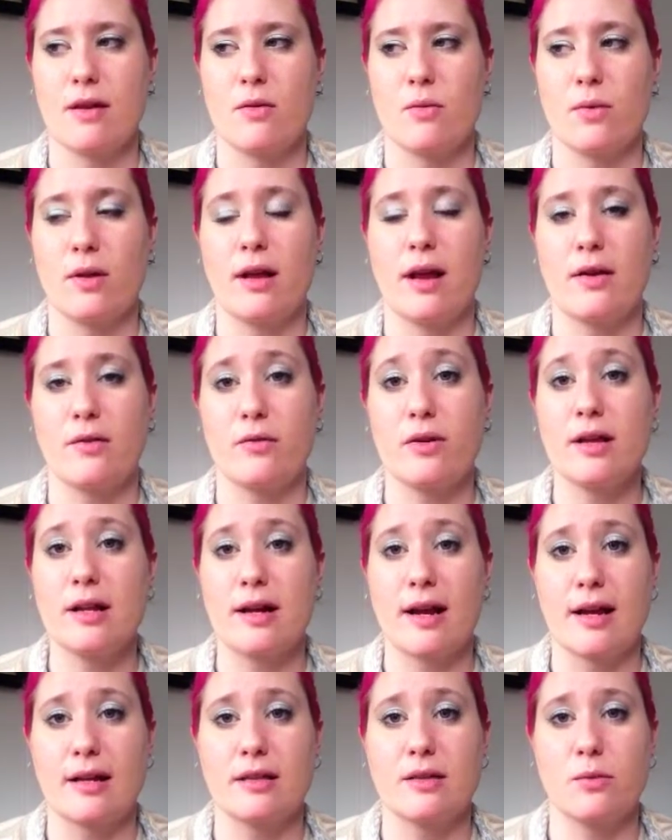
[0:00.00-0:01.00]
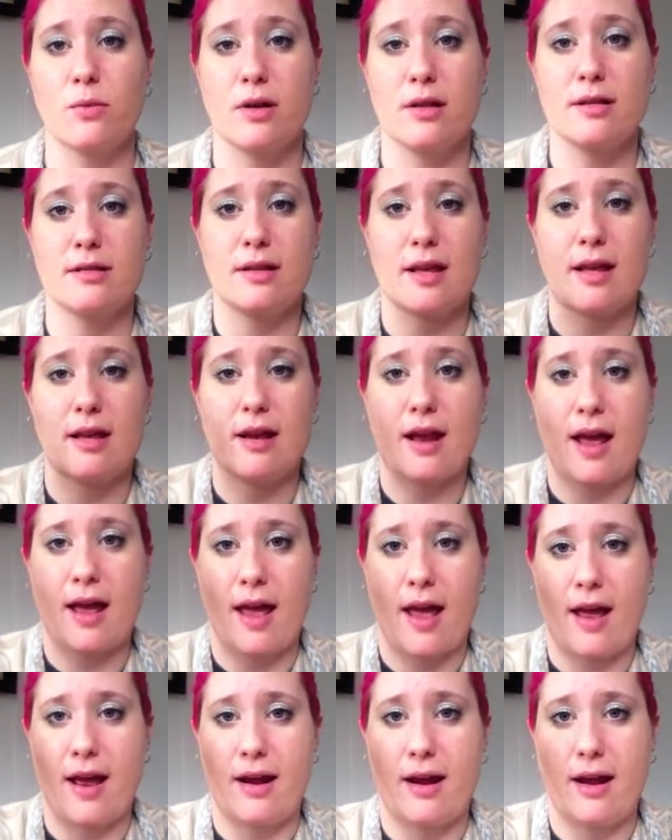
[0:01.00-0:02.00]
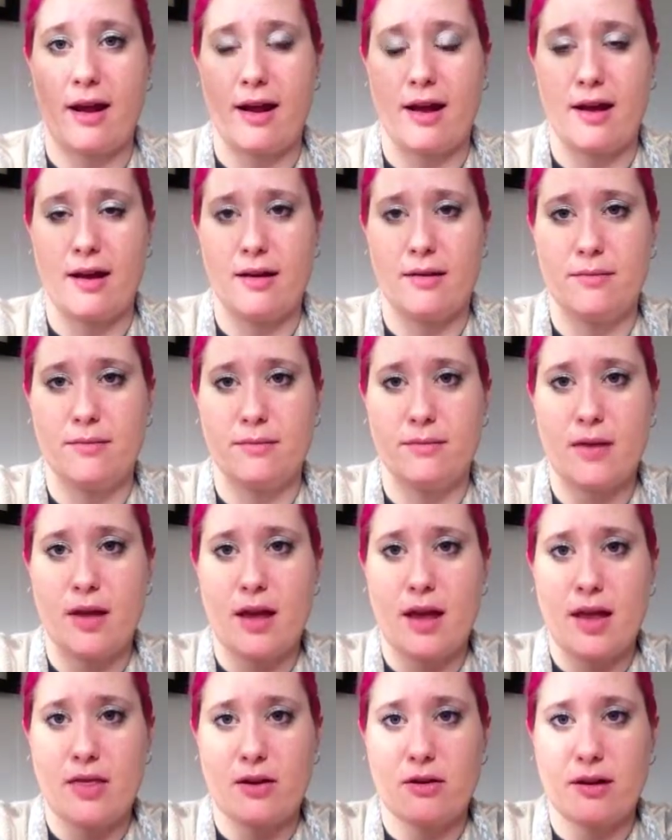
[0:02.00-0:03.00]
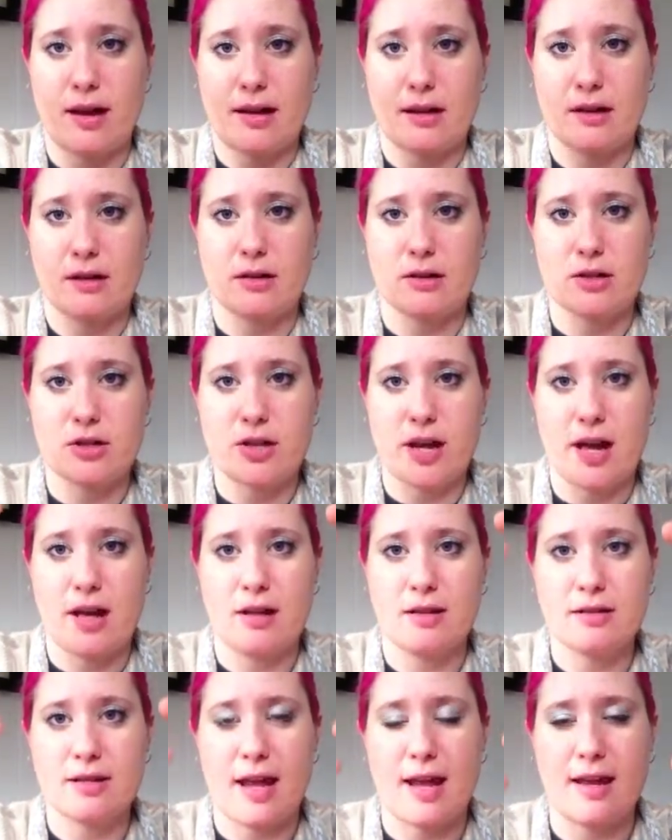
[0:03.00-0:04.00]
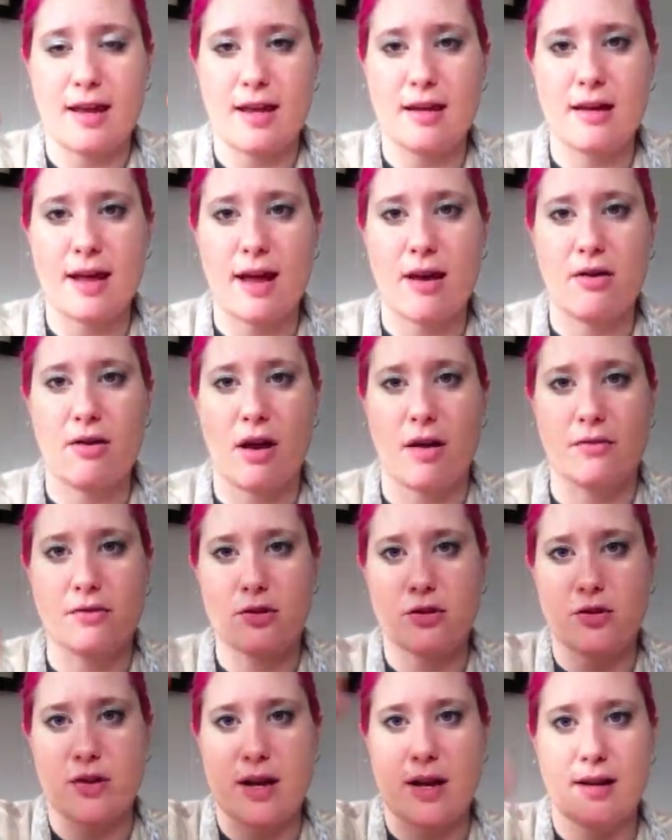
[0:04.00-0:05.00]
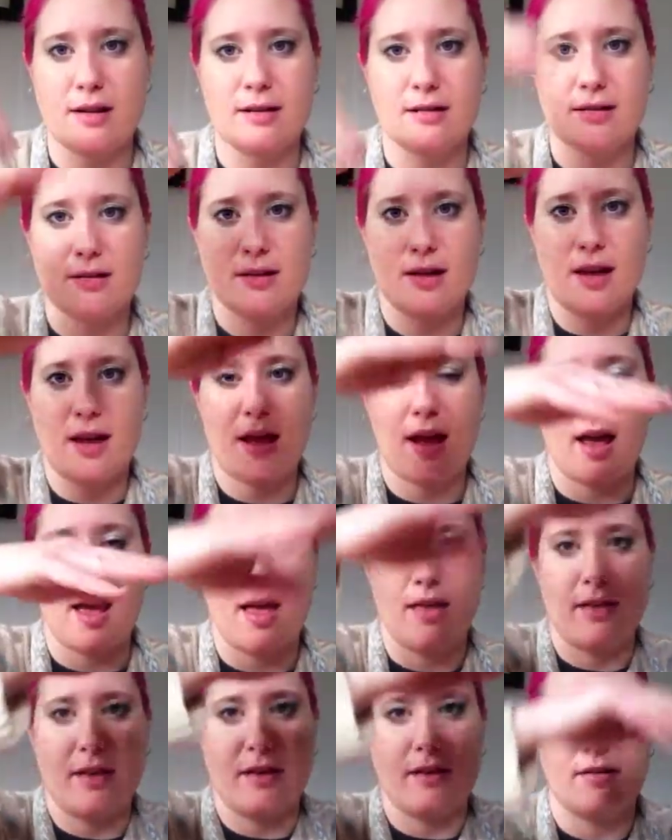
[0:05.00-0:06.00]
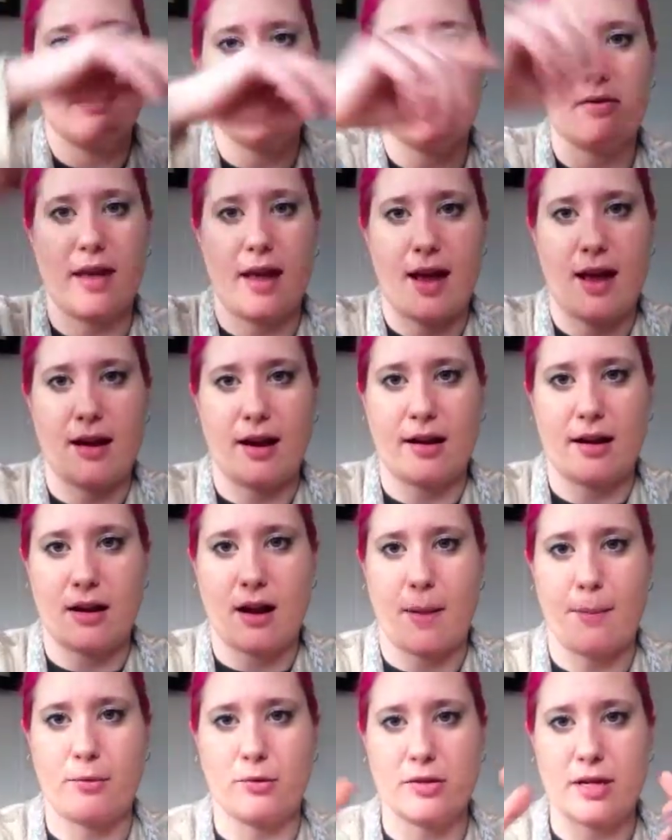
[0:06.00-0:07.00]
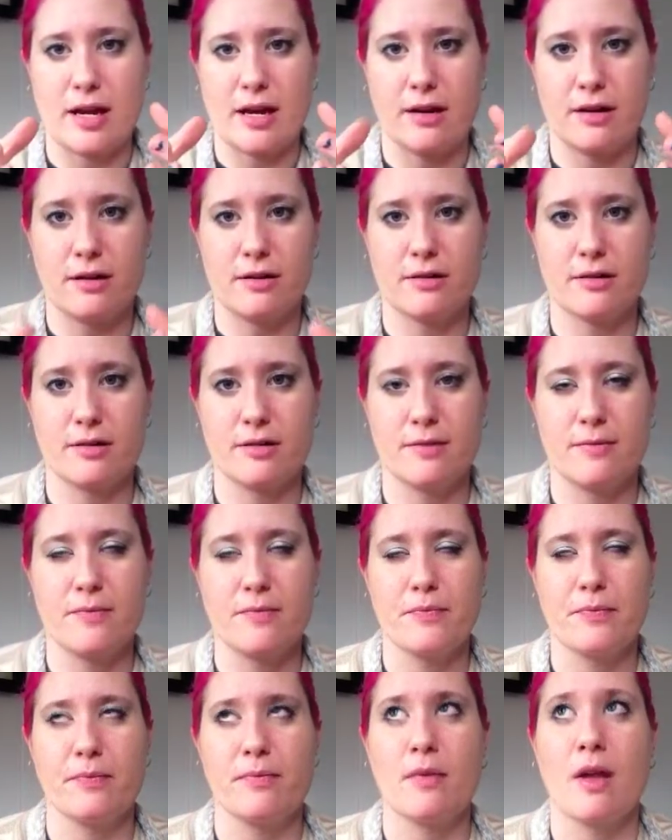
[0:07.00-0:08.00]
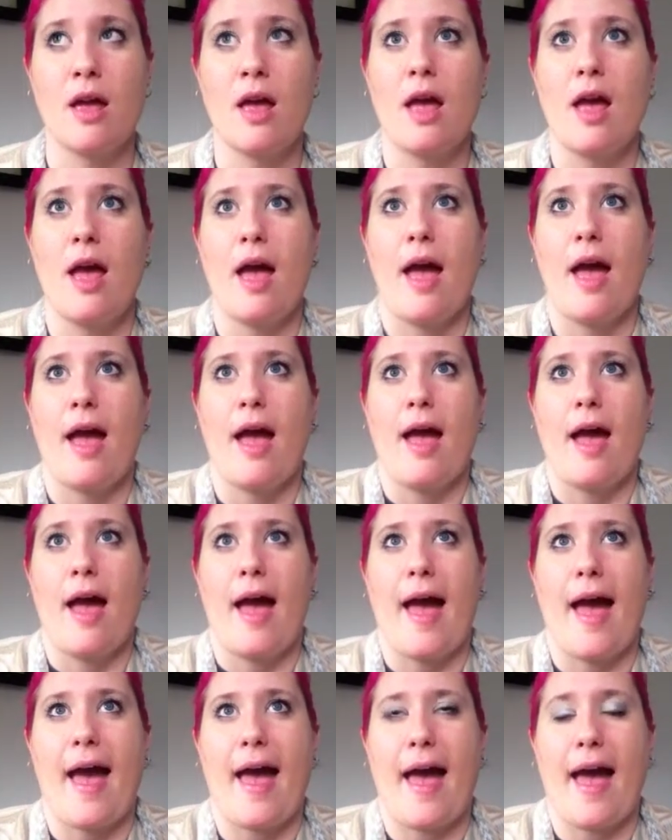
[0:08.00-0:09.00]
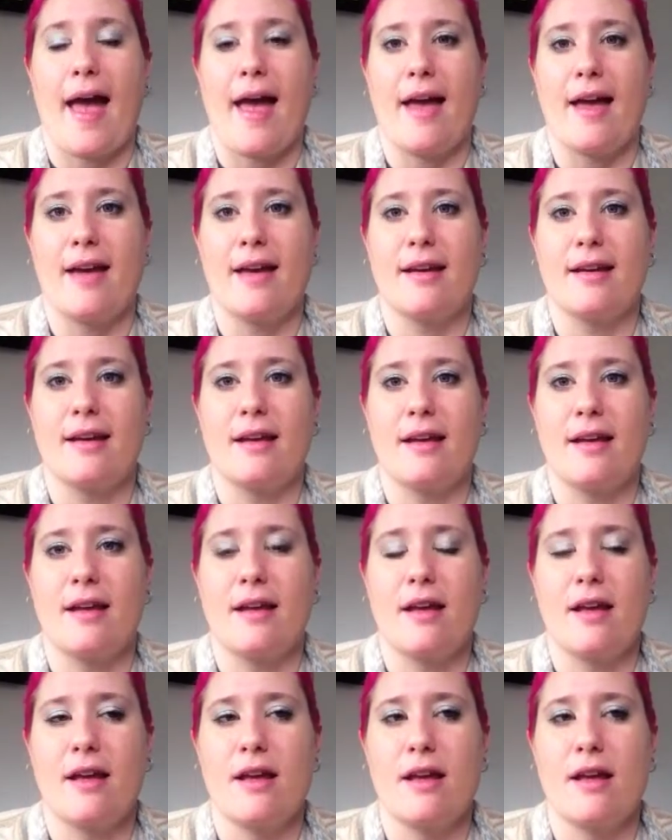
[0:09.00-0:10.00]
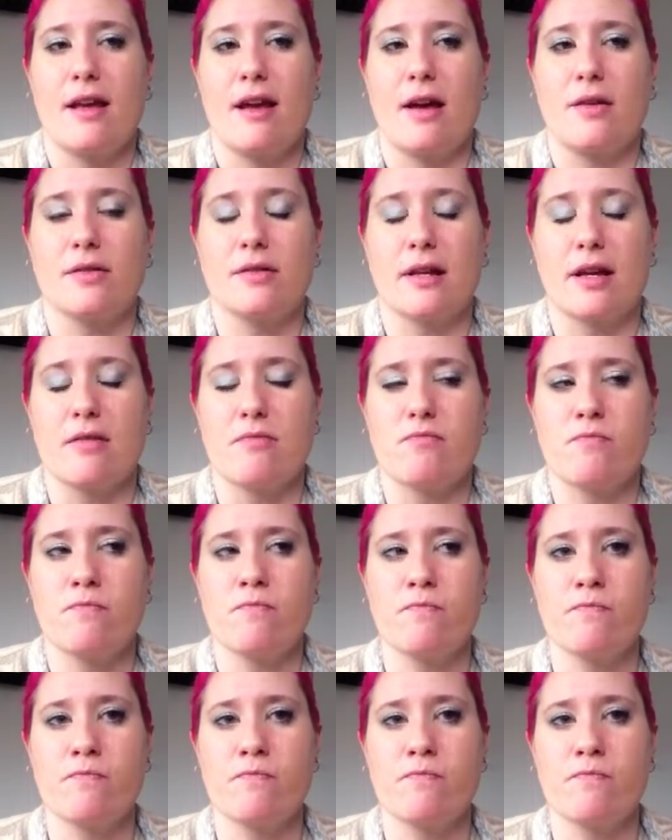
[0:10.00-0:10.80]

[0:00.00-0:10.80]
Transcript: well, I really liked the ones that had they're like little shells hanging down off strings, and they had like a couple tiers, and I was like,